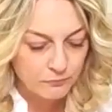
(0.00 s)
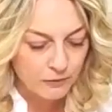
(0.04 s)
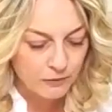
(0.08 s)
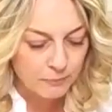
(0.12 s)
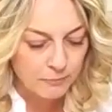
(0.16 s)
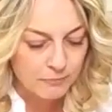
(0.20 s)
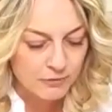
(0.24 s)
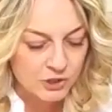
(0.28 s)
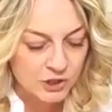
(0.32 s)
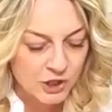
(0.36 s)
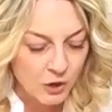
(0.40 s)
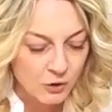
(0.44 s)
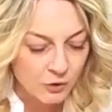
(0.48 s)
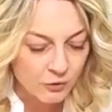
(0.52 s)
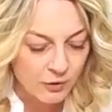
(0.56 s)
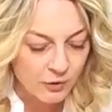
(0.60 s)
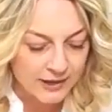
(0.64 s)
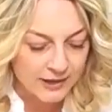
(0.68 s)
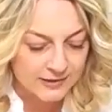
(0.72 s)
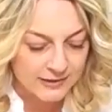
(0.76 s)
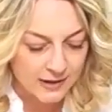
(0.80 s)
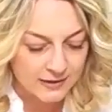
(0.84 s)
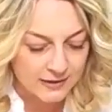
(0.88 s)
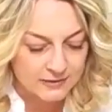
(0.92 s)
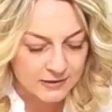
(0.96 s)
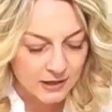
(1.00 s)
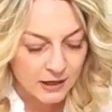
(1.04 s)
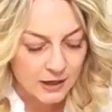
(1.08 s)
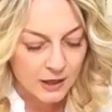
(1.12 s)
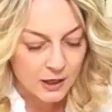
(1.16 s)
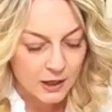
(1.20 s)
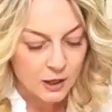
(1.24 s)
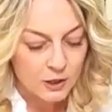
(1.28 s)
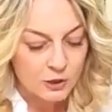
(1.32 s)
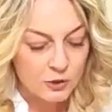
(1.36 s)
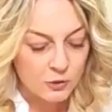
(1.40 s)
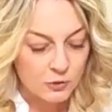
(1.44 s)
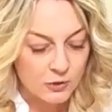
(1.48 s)
Michelle Gray says,
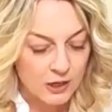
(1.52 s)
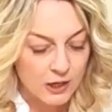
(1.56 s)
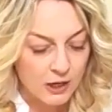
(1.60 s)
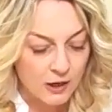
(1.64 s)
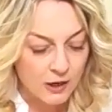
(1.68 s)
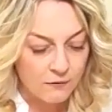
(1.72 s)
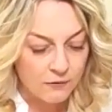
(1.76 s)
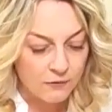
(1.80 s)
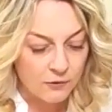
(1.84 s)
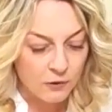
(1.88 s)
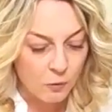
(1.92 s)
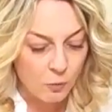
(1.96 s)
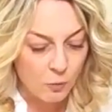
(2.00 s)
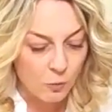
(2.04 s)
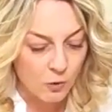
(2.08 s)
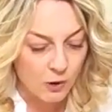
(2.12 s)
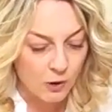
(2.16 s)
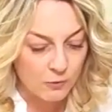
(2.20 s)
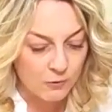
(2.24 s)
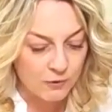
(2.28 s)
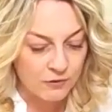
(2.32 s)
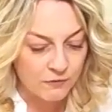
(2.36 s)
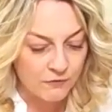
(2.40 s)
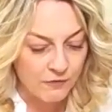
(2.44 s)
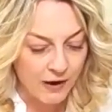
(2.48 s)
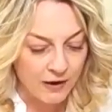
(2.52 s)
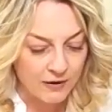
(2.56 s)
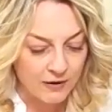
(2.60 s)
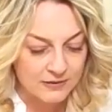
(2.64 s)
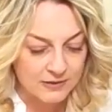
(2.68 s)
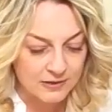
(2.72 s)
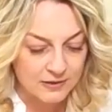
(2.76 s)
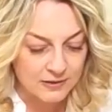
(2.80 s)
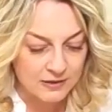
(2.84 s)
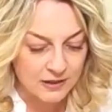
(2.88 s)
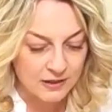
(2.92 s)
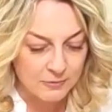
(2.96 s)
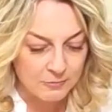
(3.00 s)
Julia, if you work with a file in
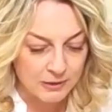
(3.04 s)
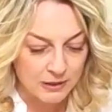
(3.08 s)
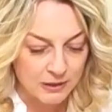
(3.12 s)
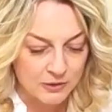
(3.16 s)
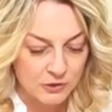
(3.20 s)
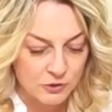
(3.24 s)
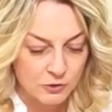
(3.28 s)
16-bit,